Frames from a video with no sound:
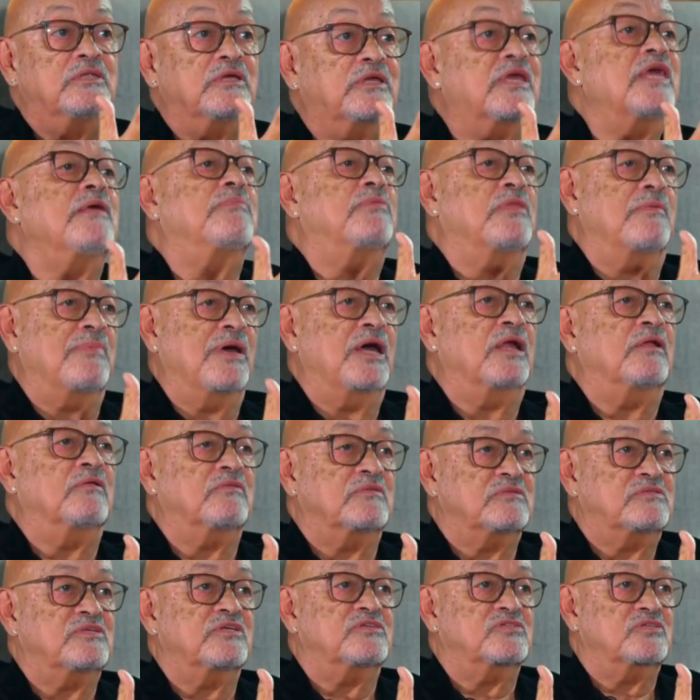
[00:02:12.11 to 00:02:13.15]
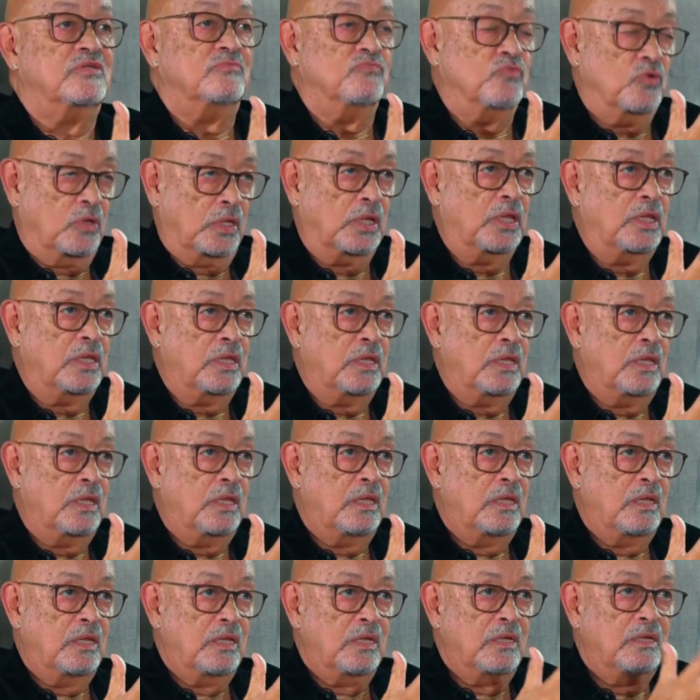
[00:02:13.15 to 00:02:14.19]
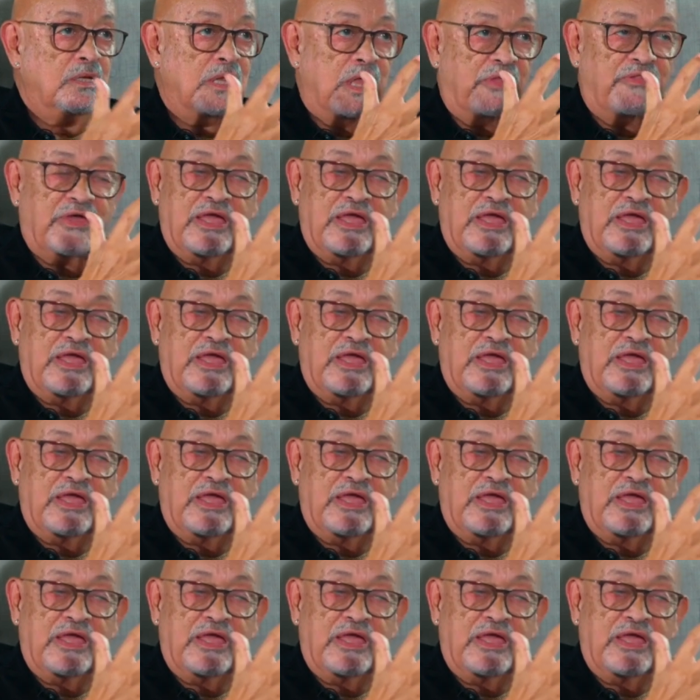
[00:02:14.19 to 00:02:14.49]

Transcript: To keep them out of the system, really. That's the work. Bill.